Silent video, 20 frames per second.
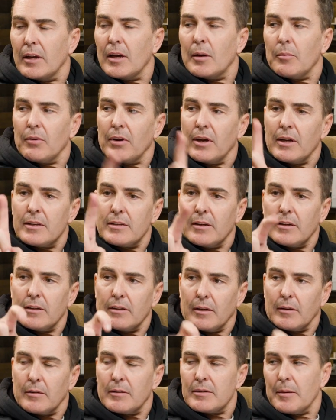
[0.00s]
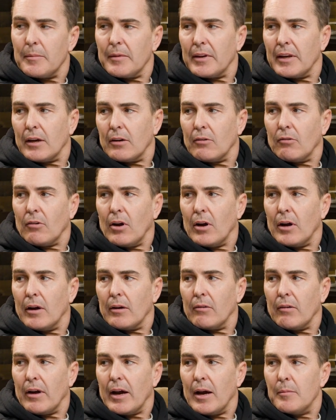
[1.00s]
Yeah, prehensile is something that
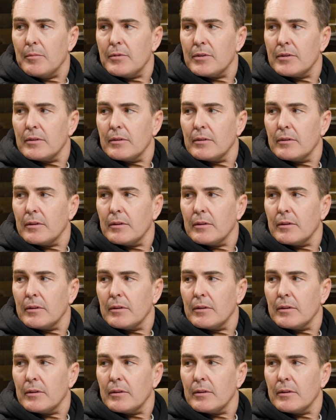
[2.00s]
grabs.